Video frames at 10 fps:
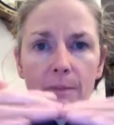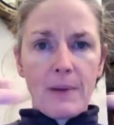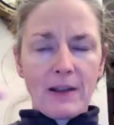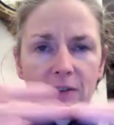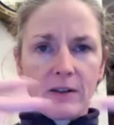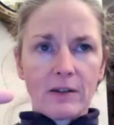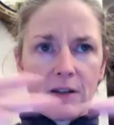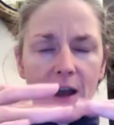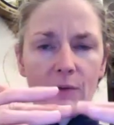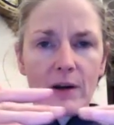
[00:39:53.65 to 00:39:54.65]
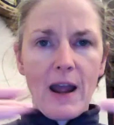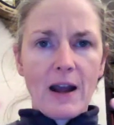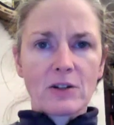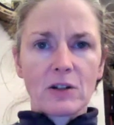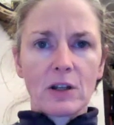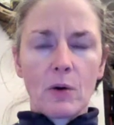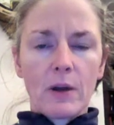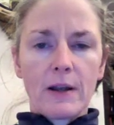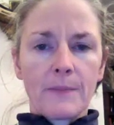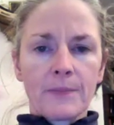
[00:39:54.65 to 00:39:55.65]
Basically, that reaction
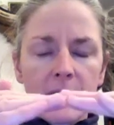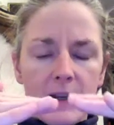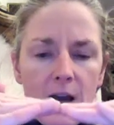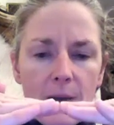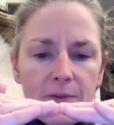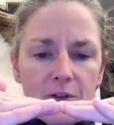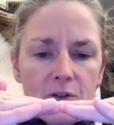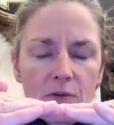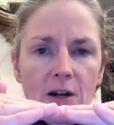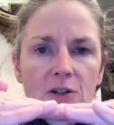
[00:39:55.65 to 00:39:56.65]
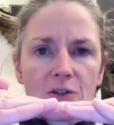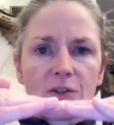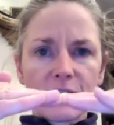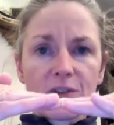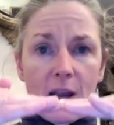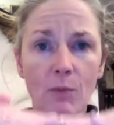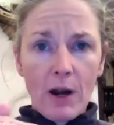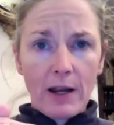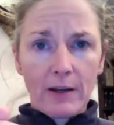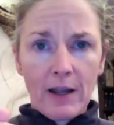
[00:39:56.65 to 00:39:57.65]
going in opposite directions at the same
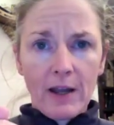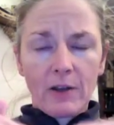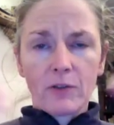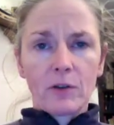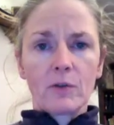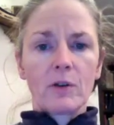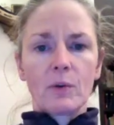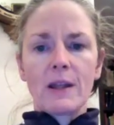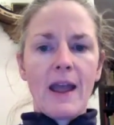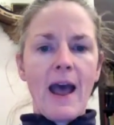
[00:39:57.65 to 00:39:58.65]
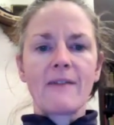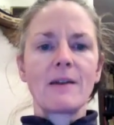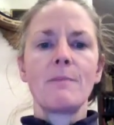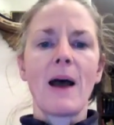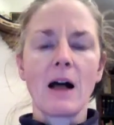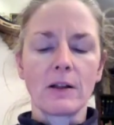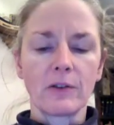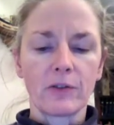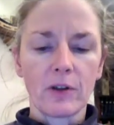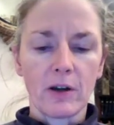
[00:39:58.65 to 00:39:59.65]
rate, so that we have a
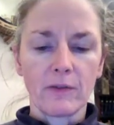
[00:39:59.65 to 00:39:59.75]
balance